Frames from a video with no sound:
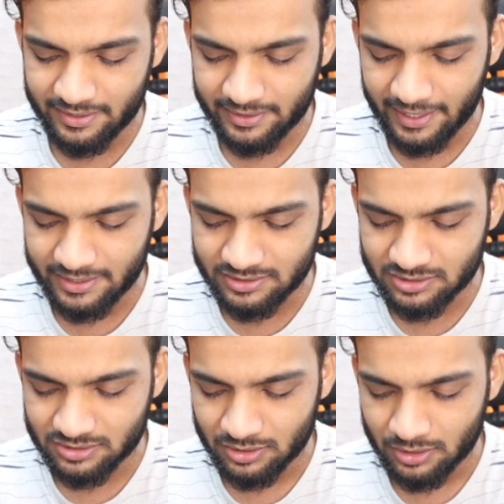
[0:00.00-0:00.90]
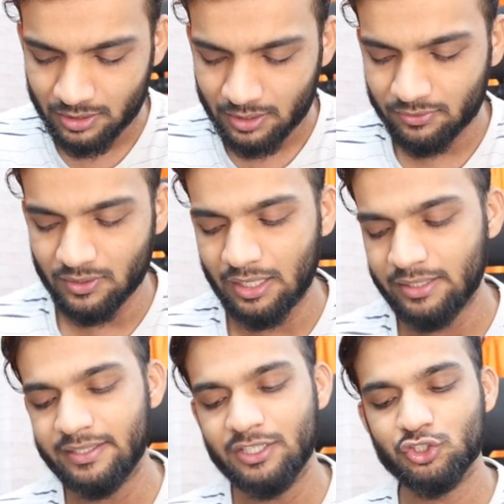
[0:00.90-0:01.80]
it as null
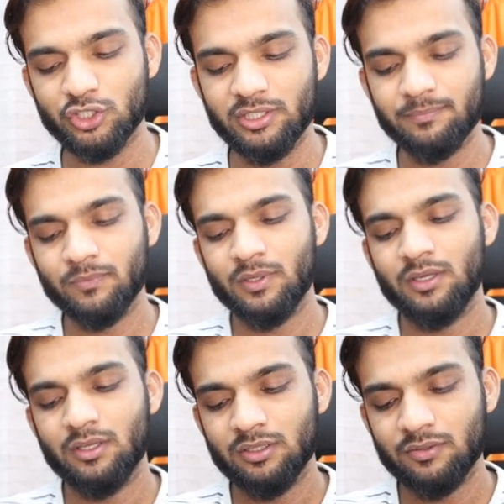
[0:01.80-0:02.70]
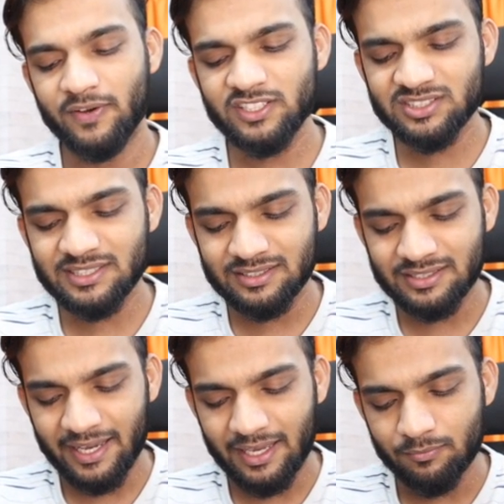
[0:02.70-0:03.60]
initially. First
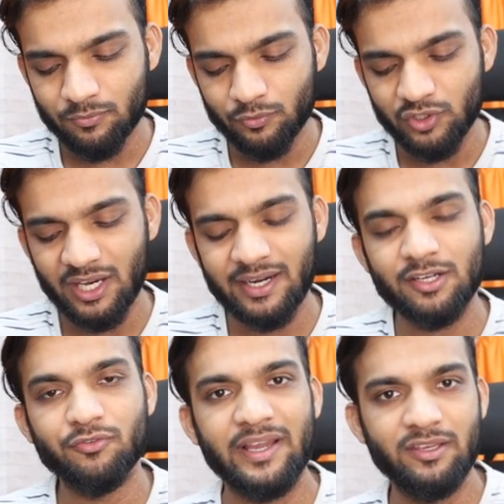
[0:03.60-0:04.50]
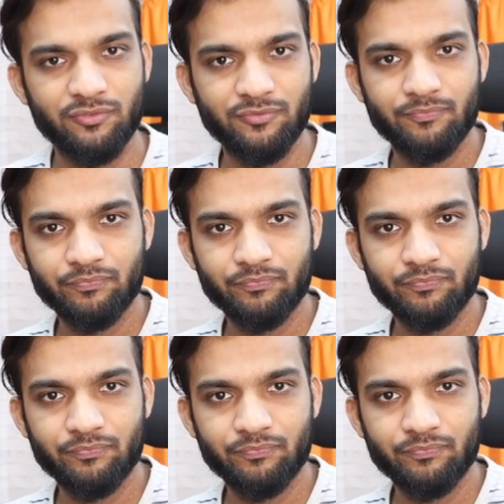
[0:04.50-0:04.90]
time we are at 5.